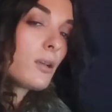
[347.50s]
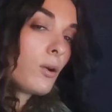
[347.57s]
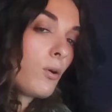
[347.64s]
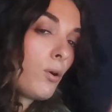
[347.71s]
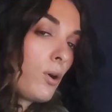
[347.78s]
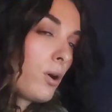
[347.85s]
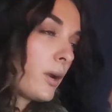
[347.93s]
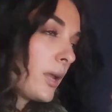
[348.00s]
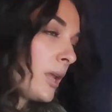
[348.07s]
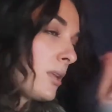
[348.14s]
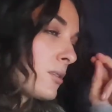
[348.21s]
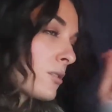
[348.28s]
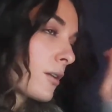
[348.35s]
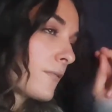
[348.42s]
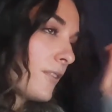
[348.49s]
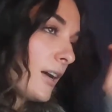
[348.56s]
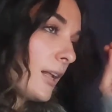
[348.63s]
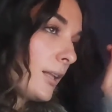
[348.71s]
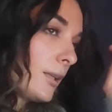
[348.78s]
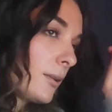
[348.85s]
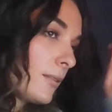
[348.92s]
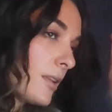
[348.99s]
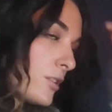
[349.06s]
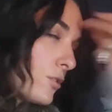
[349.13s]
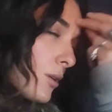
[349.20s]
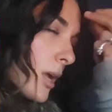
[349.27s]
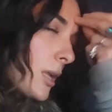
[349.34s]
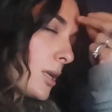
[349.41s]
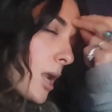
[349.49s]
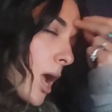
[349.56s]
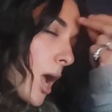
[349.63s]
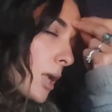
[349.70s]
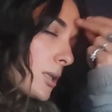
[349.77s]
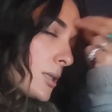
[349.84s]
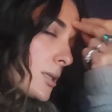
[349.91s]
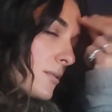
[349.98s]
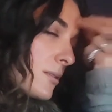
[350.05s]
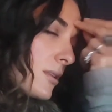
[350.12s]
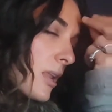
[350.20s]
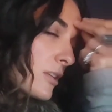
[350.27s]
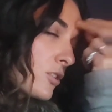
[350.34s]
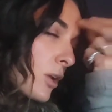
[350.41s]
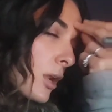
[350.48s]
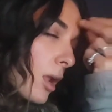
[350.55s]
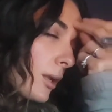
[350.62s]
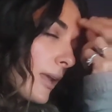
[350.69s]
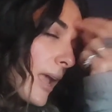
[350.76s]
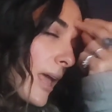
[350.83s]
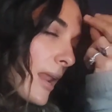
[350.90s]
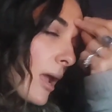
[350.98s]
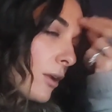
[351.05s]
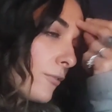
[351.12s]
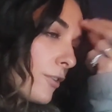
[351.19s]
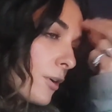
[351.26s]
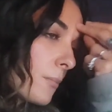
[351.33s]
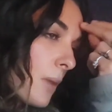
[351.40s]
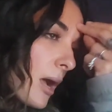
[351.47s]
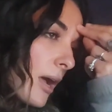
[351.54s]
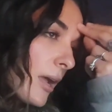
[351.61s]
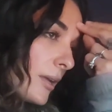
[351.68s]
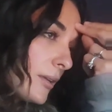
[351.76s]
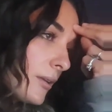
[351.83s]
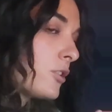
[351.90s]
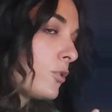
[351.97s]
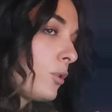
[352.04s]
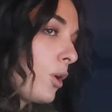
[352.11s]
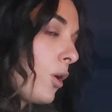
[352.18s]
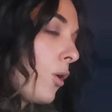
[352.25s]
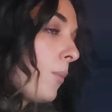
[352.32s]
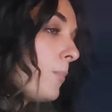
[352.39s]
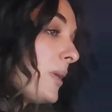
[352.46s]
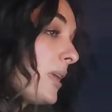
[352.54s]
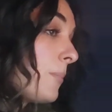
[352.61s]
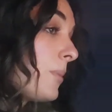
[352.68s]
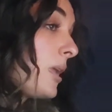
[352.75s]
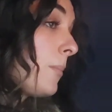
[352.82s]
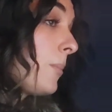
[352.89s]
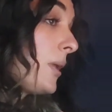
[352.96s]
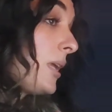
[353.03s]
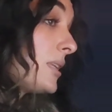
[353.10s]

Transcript: Core interval that you cannot get out of your mind. You go B B B